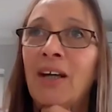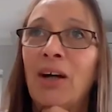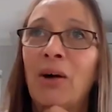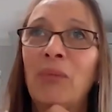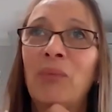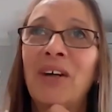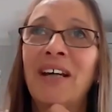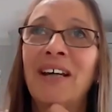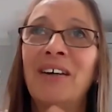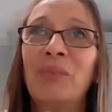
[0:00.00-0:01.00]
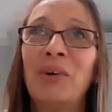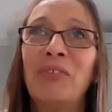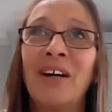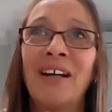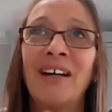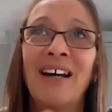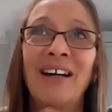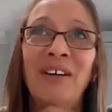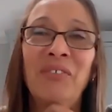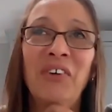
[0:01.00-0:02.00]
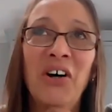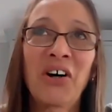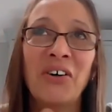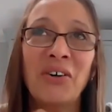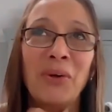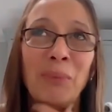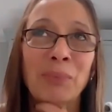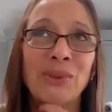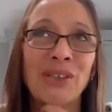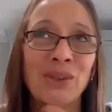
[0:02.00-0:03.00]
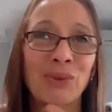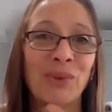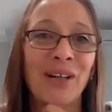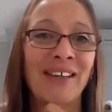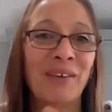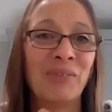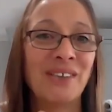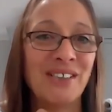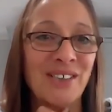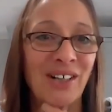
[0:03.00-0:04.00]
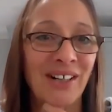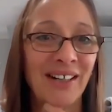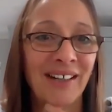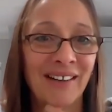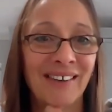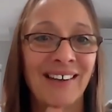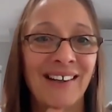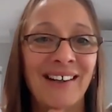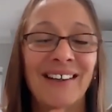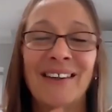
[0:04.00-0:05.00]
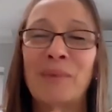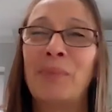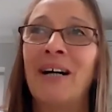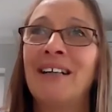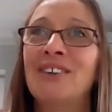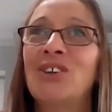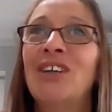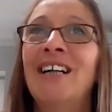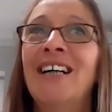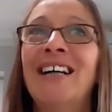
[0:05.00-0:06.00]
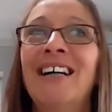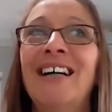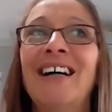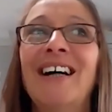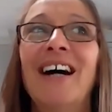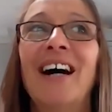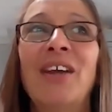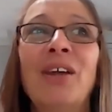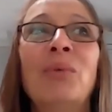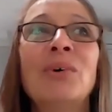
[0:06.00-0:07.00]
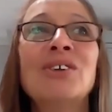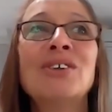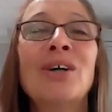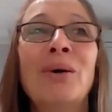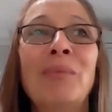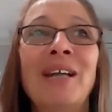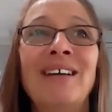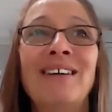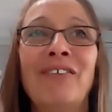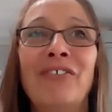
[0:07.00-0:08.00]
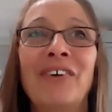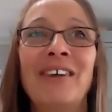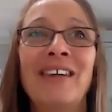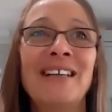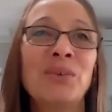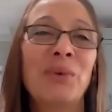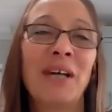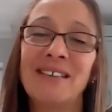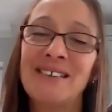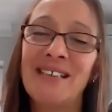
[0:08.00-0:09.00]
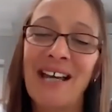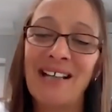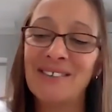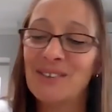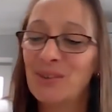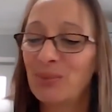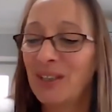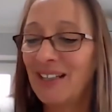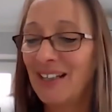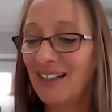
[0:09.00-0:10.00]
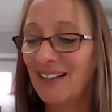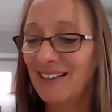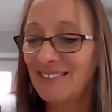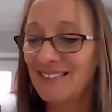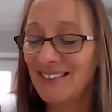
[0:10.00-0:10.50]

And we ran a kind of art competition where they were designing the badge. And there were so many different things. We had tents, we had,